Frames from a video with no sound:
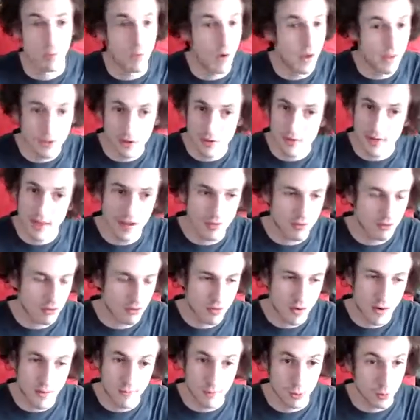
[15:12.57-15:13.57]
whether that's
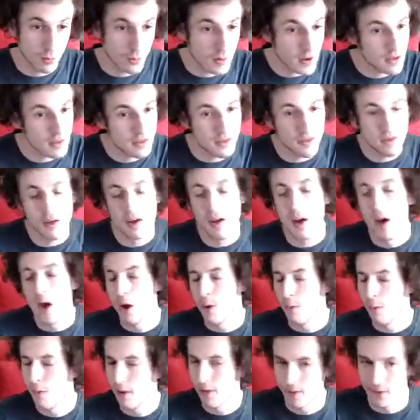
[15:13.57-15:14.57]
Trevor Ariza,
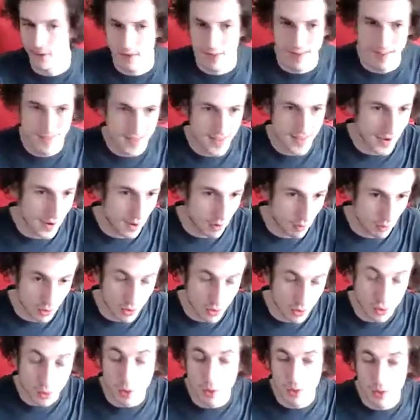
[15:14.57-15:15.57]
whether that's
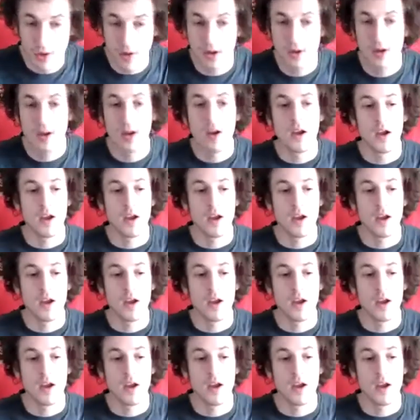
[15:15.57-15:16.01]
Eric Gordon,